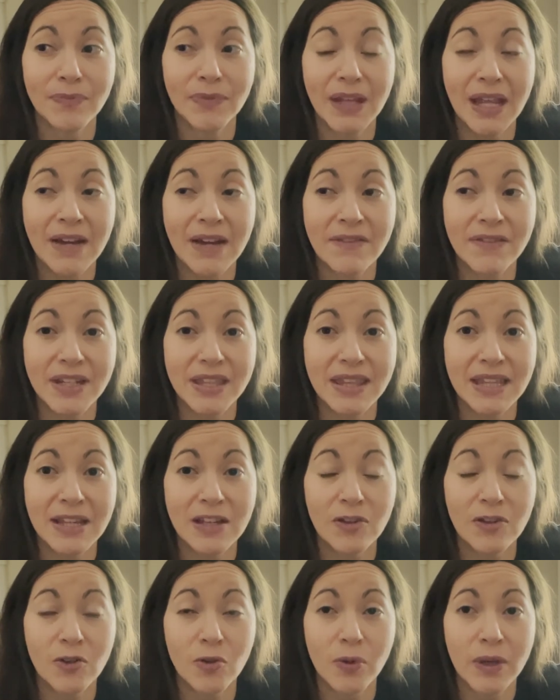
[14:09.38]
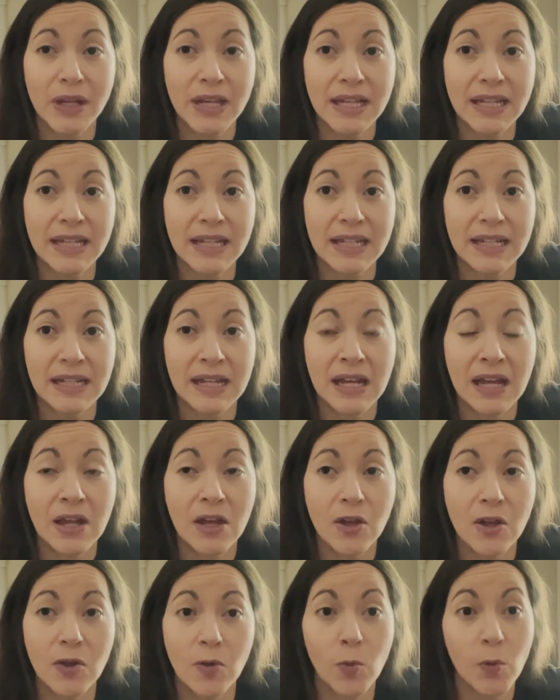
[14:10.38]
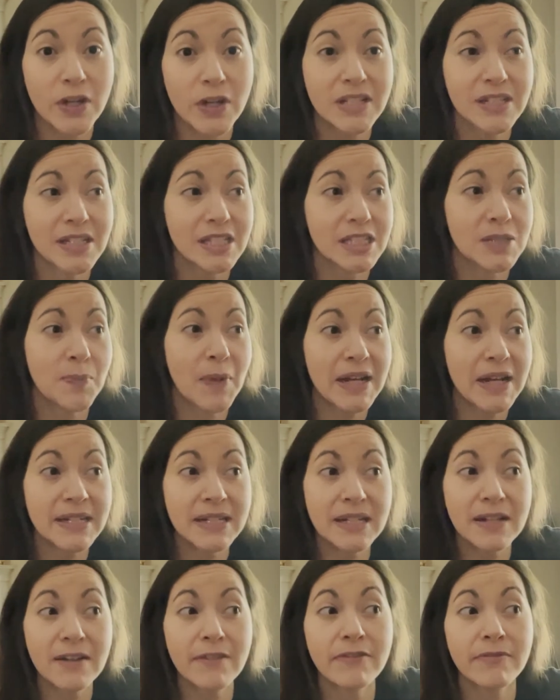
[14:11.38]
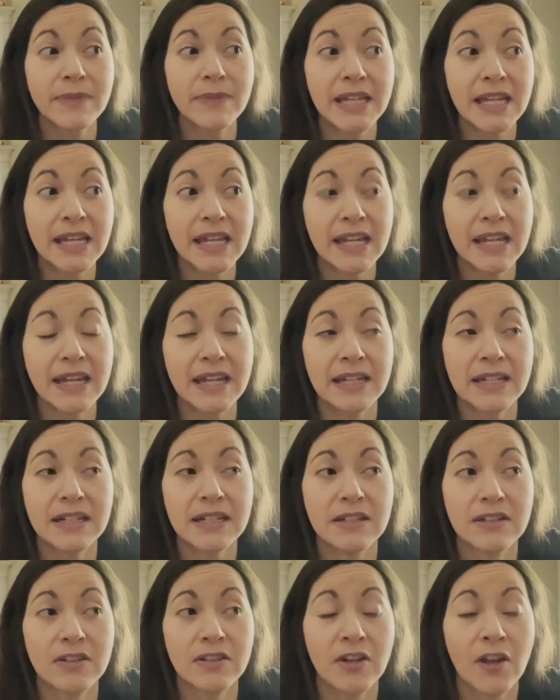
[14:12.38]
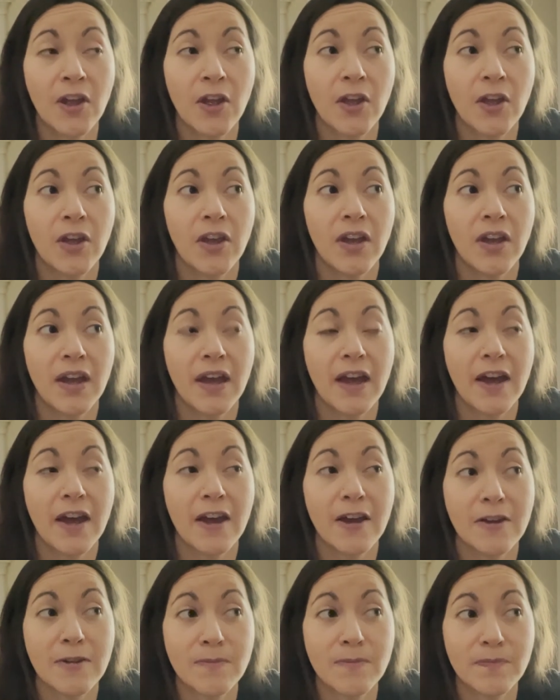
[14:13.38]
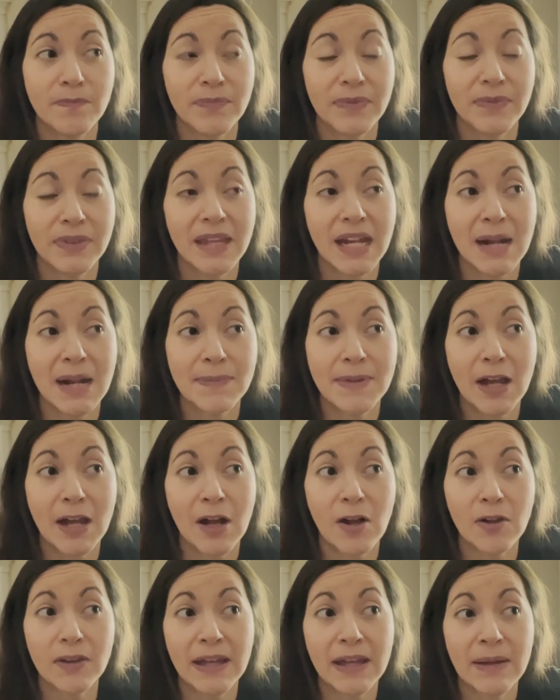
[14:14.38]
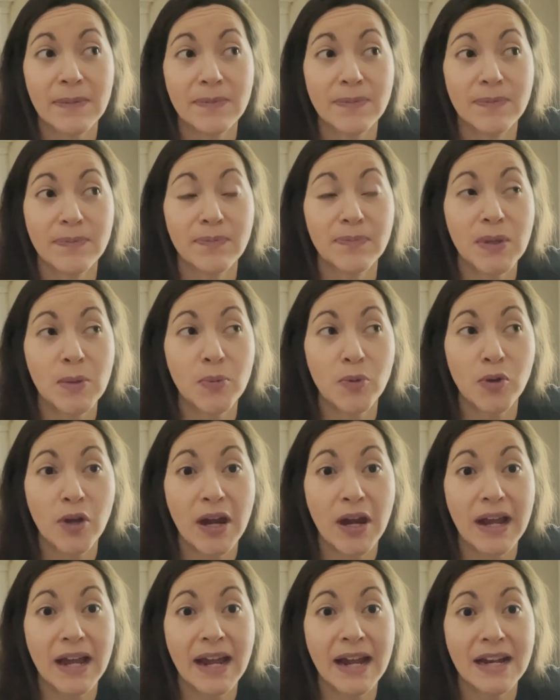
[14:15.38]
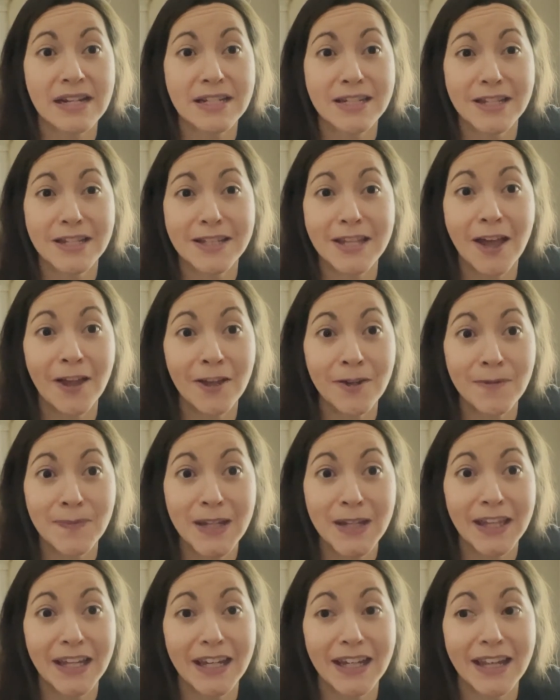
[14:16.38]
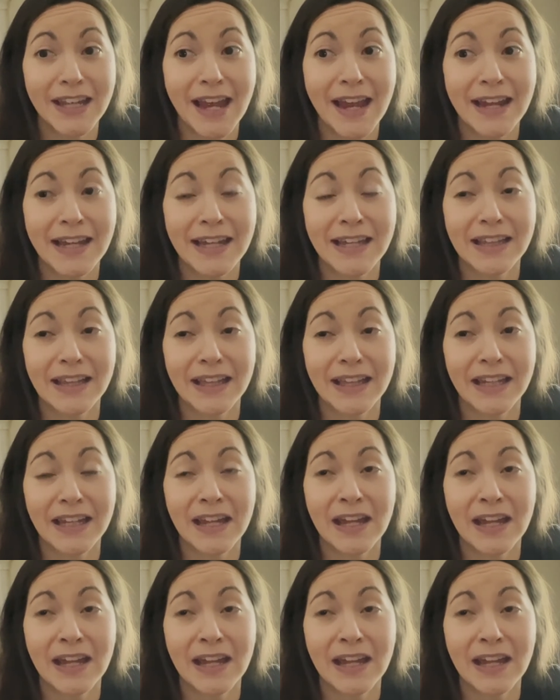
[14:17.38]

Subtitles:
everything quick, and what is expected of me, and that people are actually telling me like, hey, like,